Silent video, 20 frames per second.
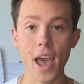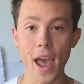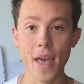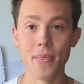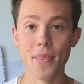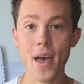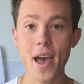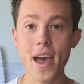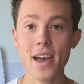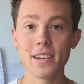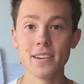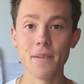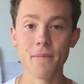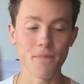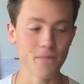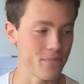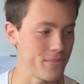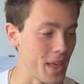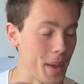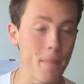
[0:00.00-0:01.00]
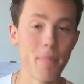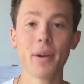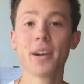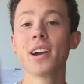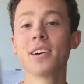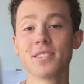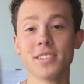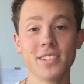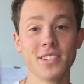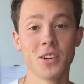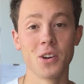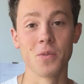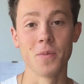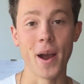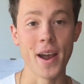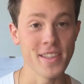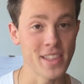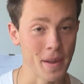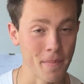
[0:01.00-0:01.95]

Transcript: And then they bring out dessert, right?